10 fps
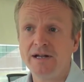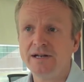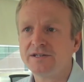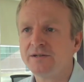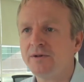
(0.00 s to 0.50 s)
Yeah?
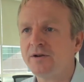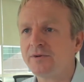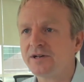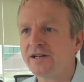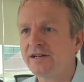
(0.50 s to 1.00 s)
That's about
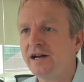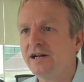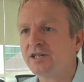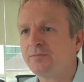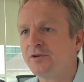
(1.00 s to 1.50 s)
what
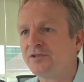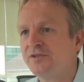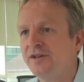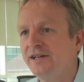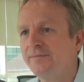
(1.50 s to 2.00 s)
Qatar exports
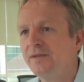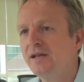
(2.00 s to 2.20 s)
today.